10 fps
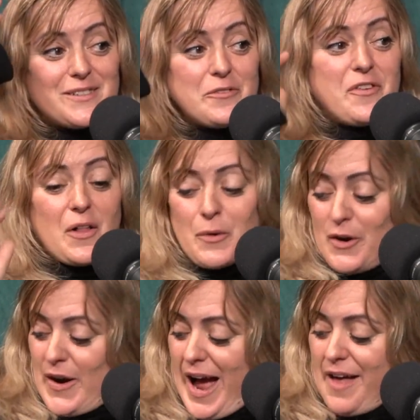So follow
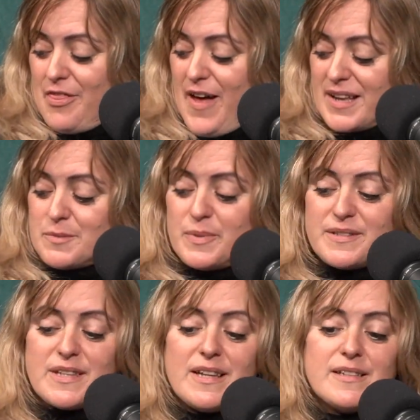her at That's
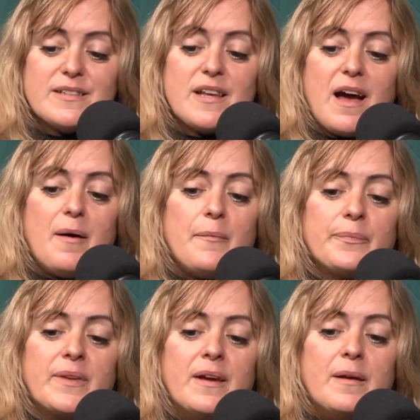Busy. It's
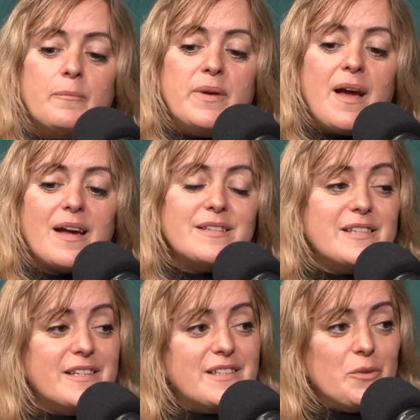
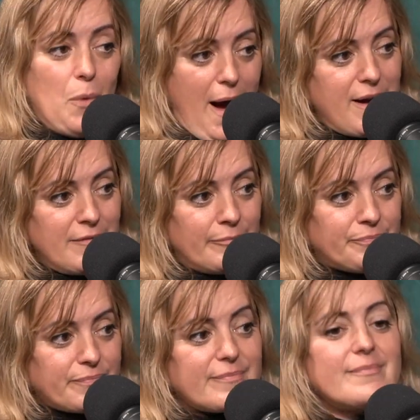BIZZY
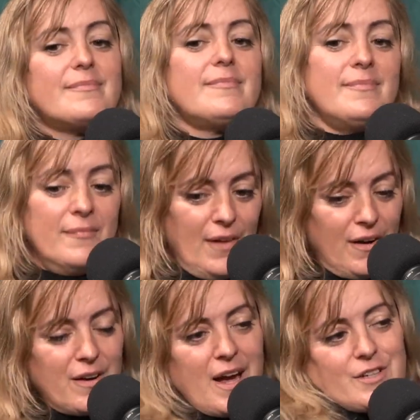
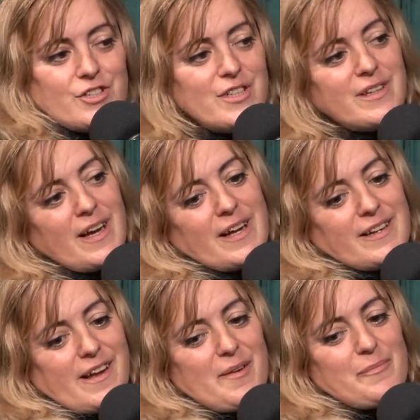on IG,
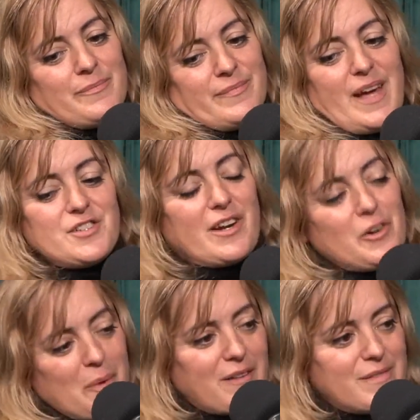and yeah, check out
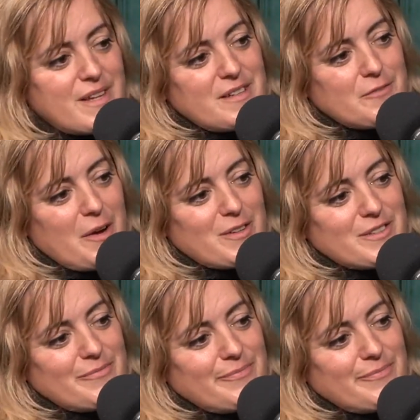her pod. Send Us Flowers.